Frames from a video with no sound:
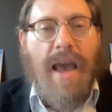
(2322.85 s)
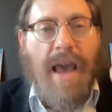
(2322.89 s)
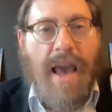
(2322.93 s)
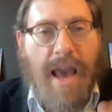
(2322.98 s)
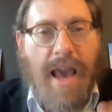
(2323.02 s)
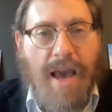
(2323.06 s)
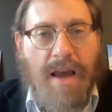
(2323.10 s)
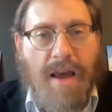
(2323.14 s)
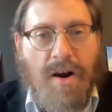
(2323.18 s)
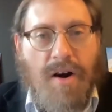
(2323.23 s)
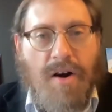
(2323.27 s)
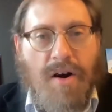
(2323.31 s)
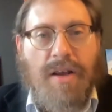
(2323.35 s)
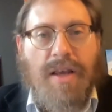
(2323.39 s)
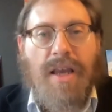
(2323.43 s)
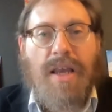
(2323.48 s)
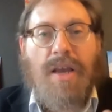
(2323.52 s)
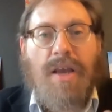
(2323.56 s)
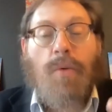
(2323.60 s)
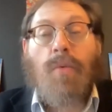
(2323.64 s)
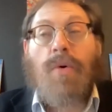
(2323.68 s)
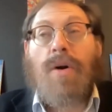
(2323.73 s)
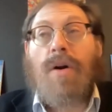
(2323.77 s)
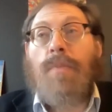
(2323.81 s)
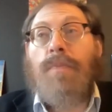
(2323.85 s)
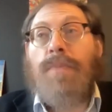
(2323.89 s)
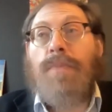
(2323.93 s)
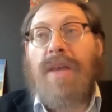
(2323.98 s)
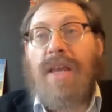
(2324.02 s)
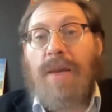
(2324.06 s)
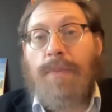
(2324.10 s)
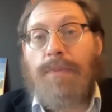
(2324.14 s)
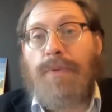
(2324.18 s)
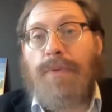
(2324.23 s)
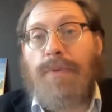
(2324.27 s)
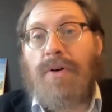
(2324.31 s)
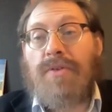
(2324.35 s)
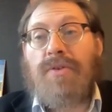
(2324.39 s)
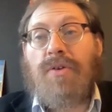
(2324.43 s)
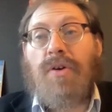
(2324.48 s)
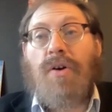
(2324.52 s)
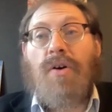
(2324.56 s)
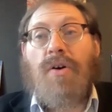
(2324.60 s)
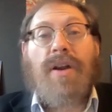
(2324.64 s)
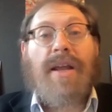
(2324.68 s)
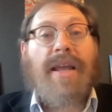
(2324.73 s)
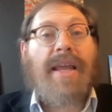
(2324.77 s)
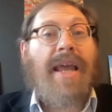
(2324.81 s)
anarchy where people
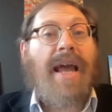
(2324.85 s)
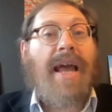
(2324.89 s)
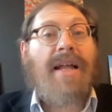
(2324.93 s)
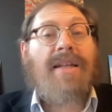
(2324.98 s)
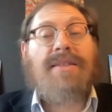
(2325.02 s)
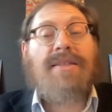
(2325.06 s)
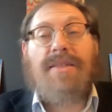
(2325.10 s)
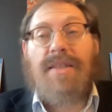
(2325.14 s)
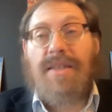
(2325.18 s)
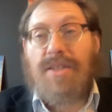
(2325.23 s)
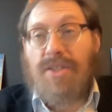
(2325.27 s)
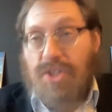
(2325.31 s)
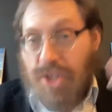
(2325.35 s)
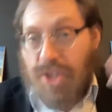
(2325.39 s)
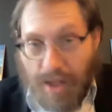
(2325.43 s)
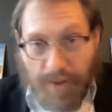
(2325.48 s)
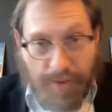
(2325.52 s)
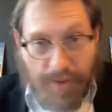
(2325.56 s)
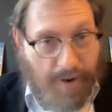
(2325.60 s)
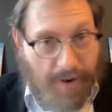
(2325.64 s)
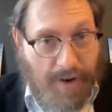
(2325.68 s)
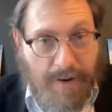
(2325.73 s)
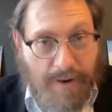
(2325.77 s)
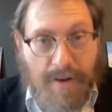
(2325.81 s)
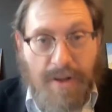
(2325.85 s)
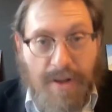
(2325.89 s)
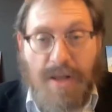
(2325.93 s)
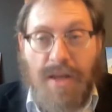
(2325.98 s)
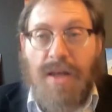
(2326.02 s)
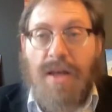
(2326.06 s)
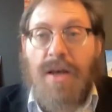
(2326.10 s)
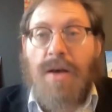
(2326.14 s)
turn against each other.